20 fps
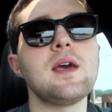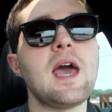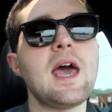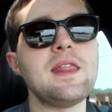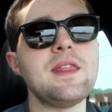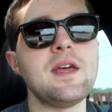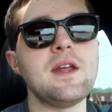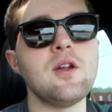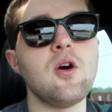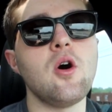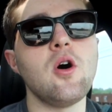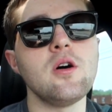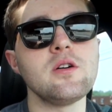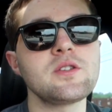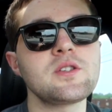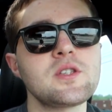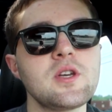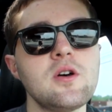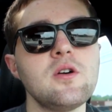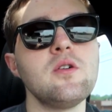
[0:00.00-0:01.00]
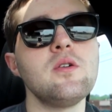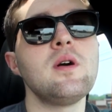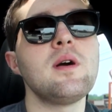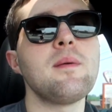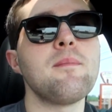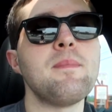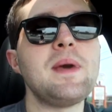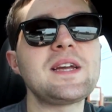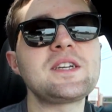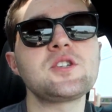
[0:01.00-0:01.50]
and then also
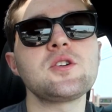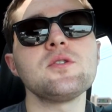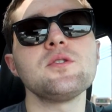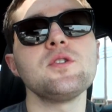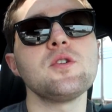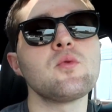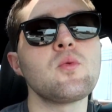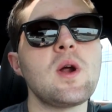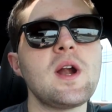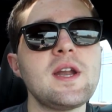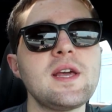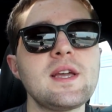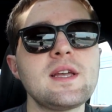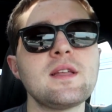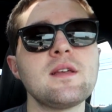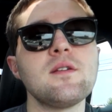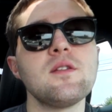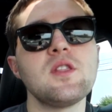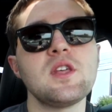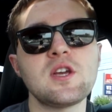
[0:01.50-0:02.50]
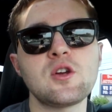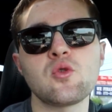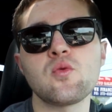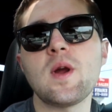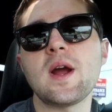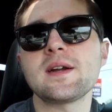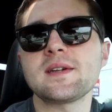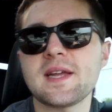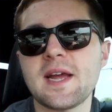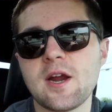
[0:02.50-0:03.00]
make sure you're running the
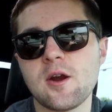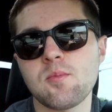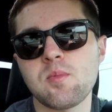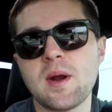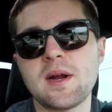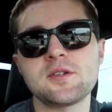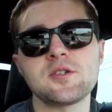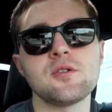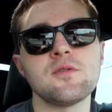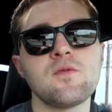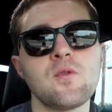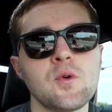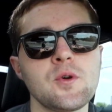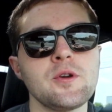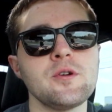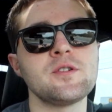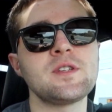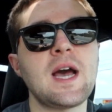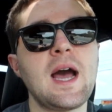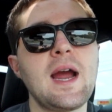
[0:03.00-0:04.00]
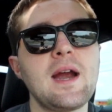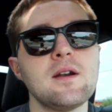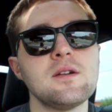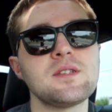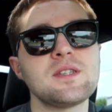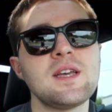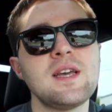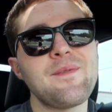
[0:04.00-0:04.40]
correct air pressure for your tires.